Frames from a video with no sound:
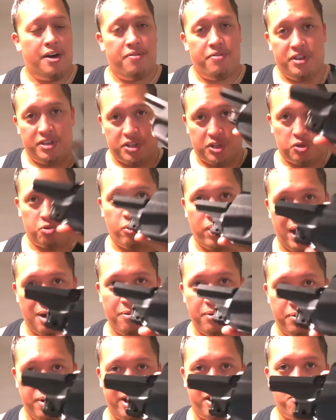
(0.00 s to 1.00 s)
This is what I
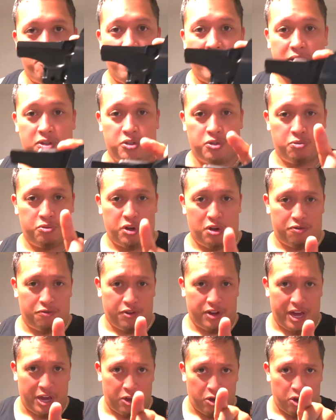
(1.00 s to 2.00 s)
would recommend. So don't
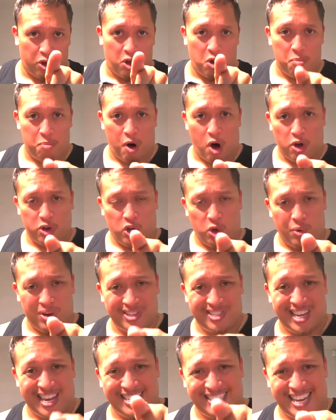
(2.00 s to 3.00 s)
forget, go to
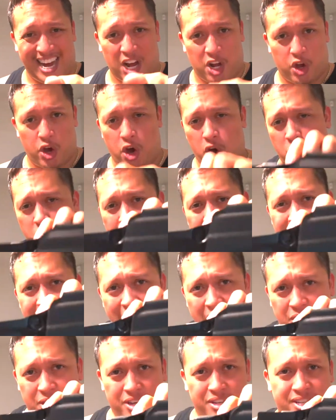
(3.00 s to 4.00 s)
CabalUSA.co
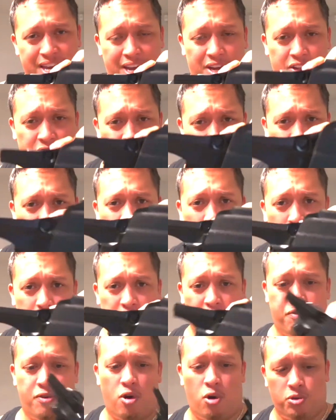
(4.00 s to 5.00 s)
and you can take a look at a couple
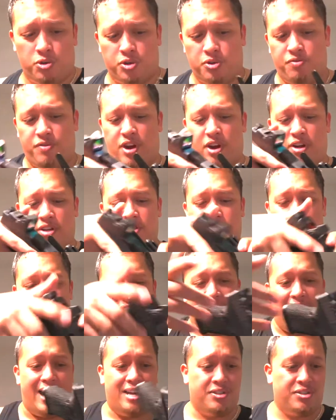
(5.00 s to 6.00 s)
different holster variants he
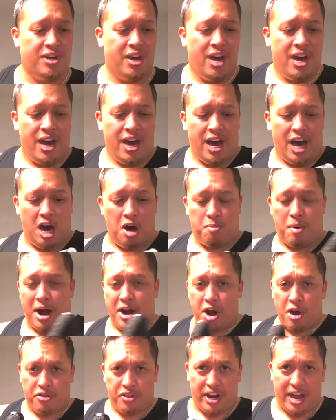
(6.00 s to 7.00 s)
has. I
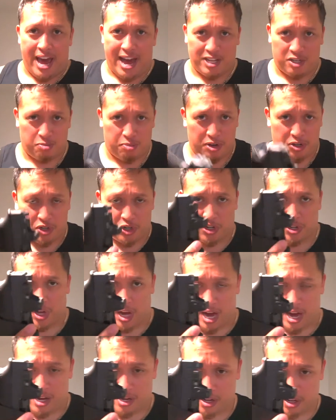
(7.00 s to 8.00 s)
know that he has a bunch of
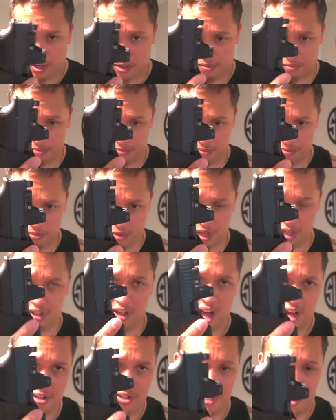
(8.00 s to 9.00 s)

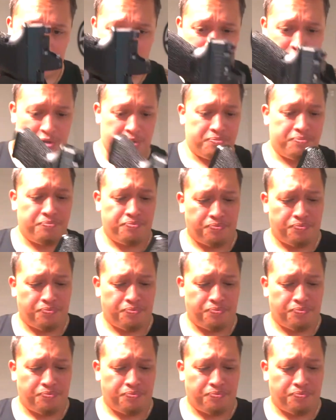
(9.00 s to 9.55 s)
Glock setups.